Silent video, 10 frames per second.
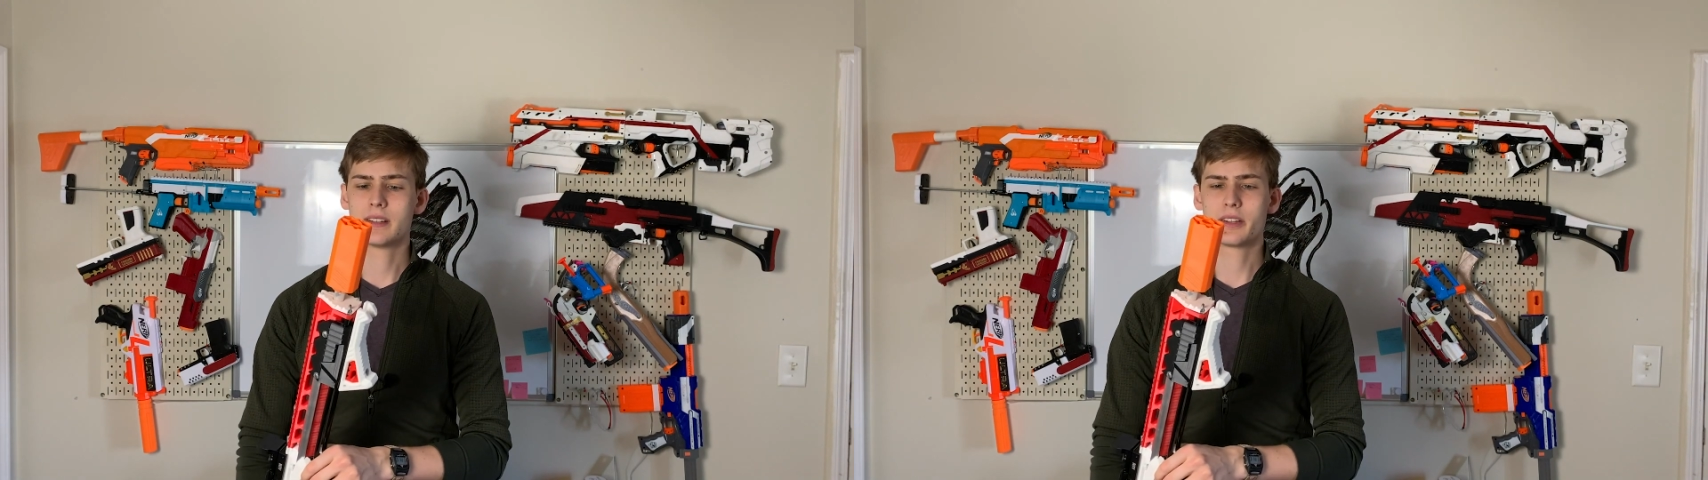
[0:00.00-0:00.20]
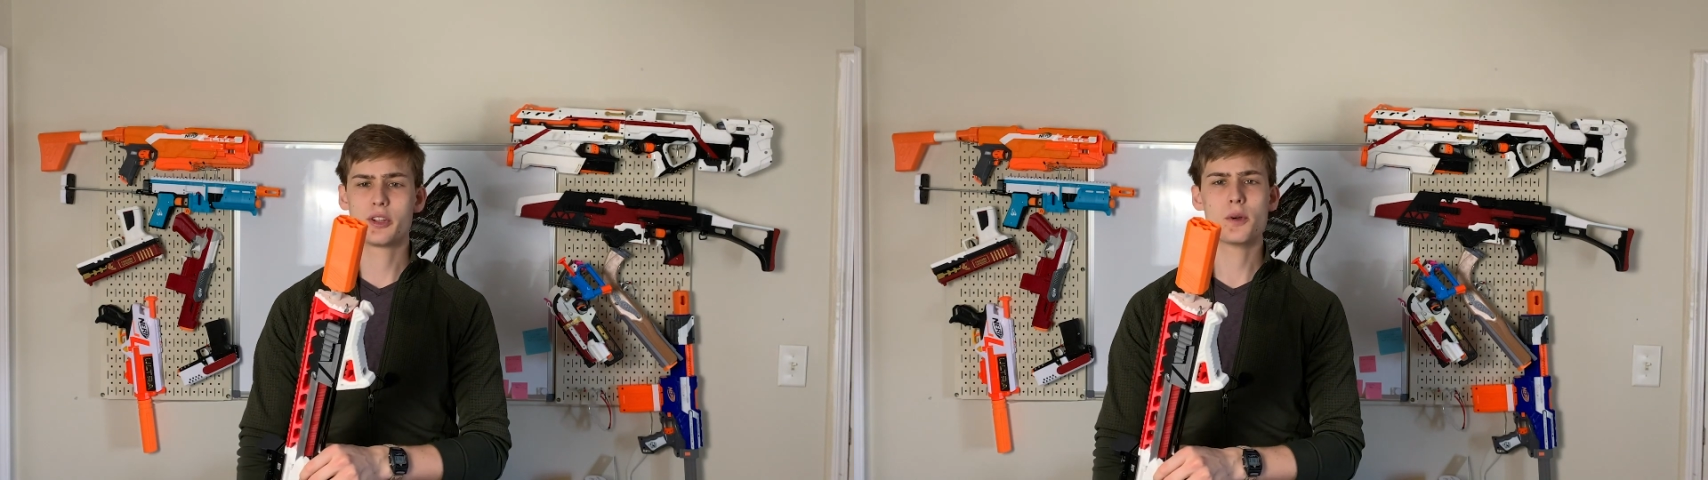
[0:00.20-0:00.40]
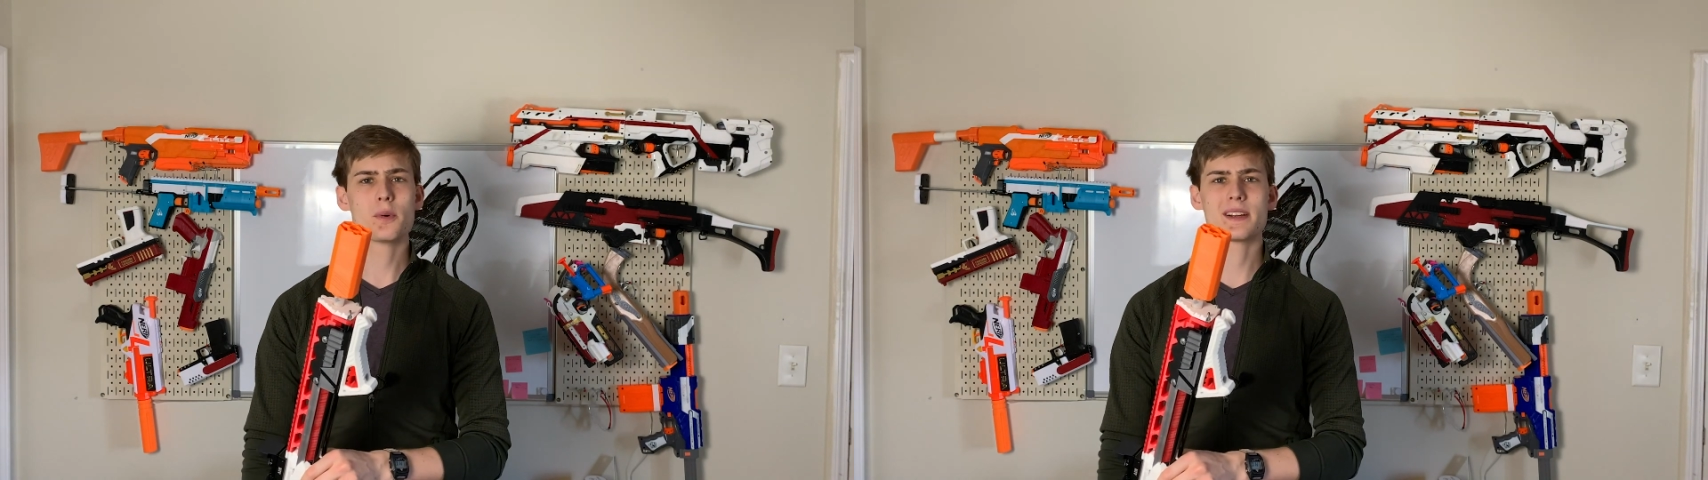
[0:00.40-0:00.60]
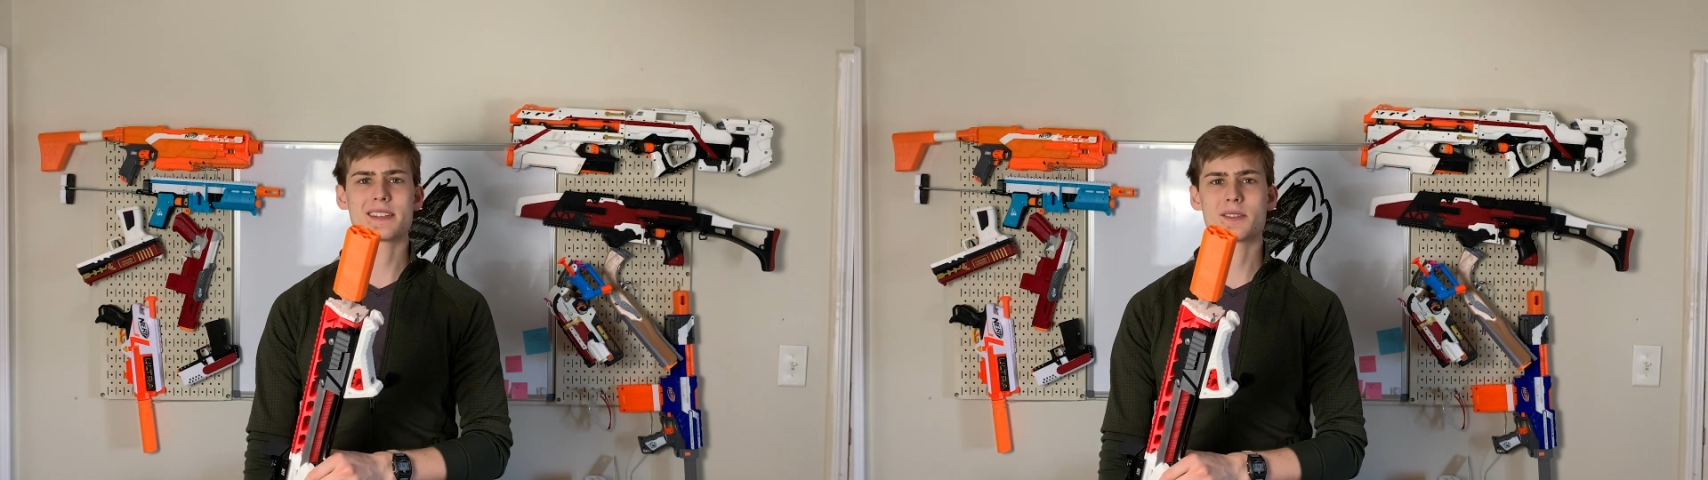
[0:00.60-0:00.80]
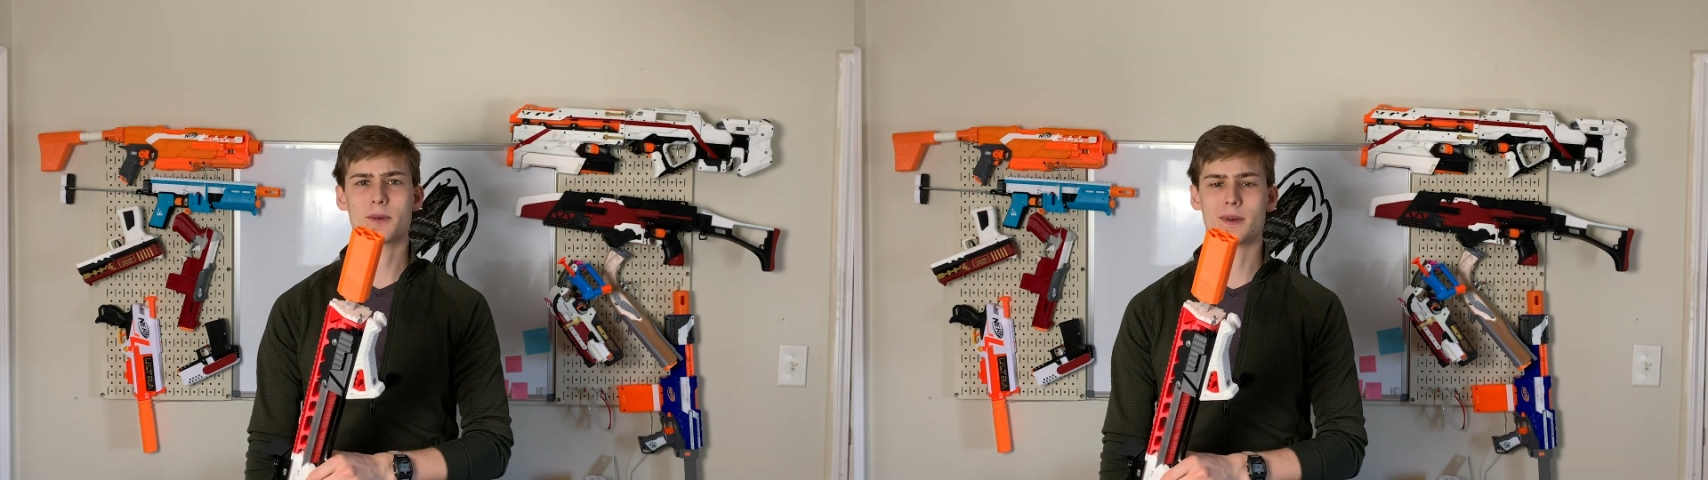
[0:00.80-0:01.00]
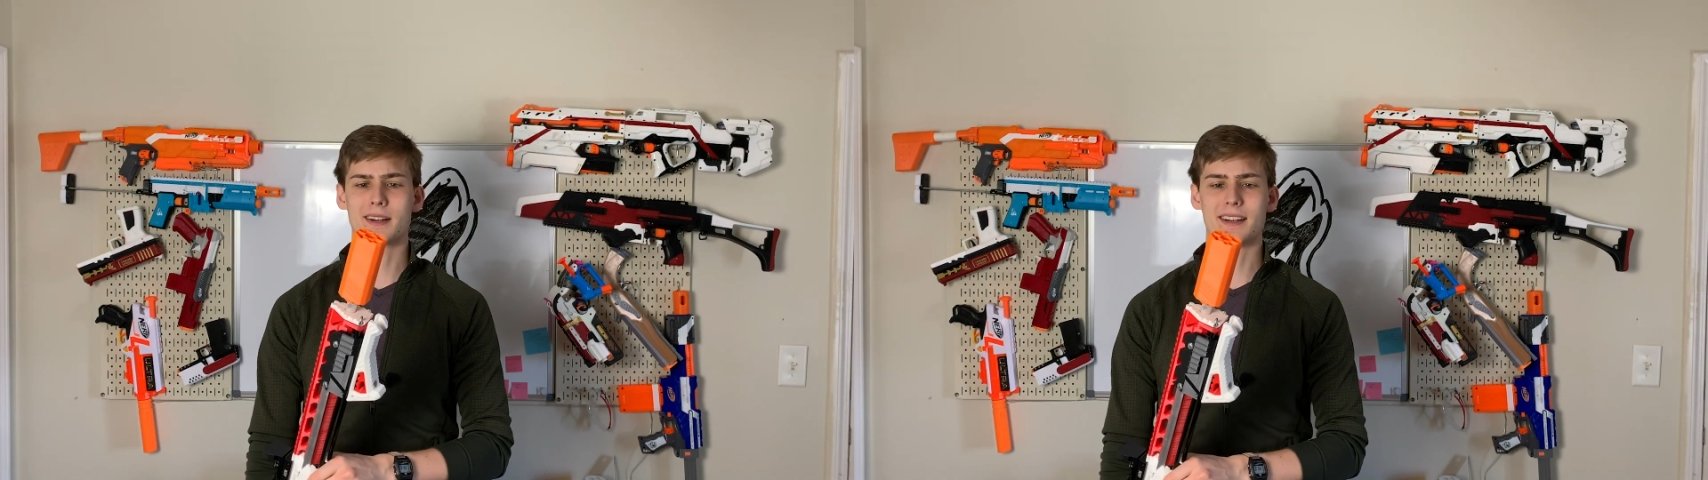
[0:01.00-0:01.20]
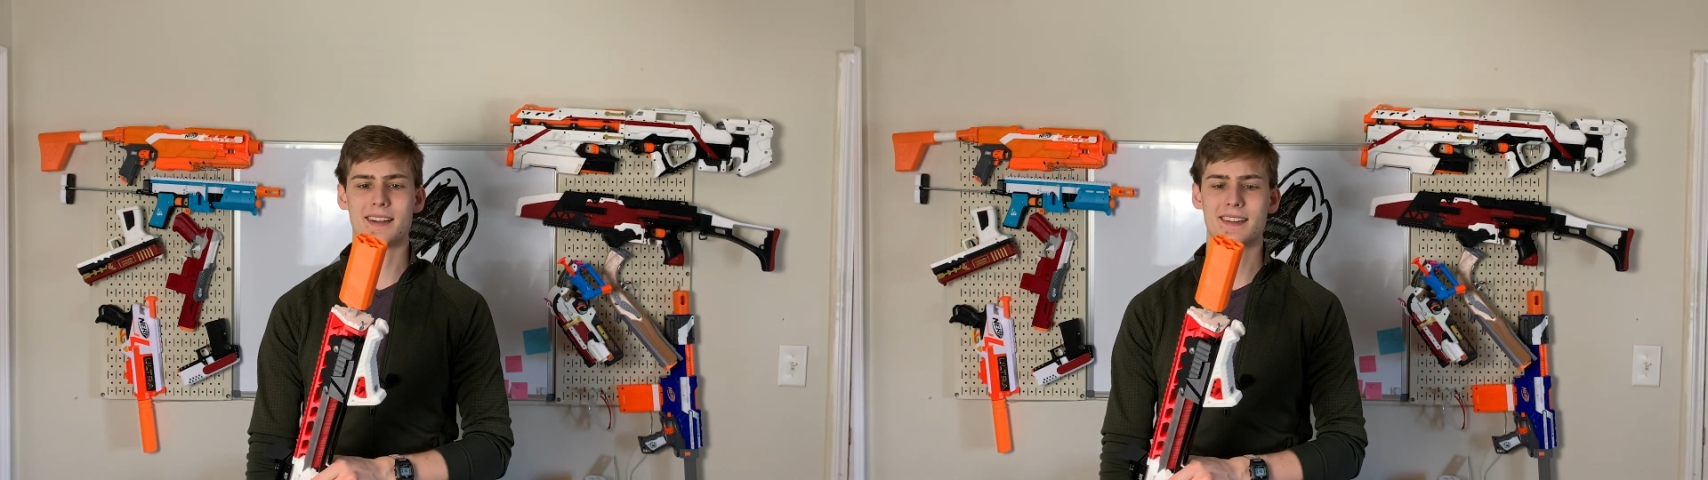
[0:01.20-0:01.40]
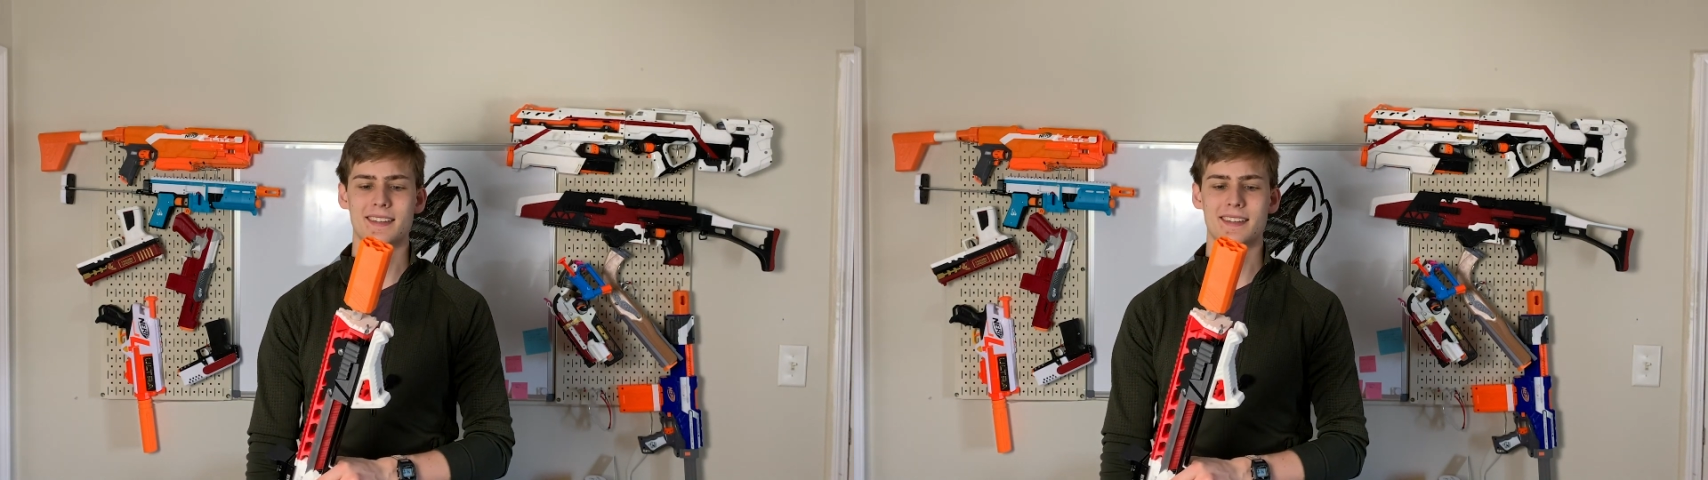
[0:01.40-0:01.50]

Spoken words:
hubris or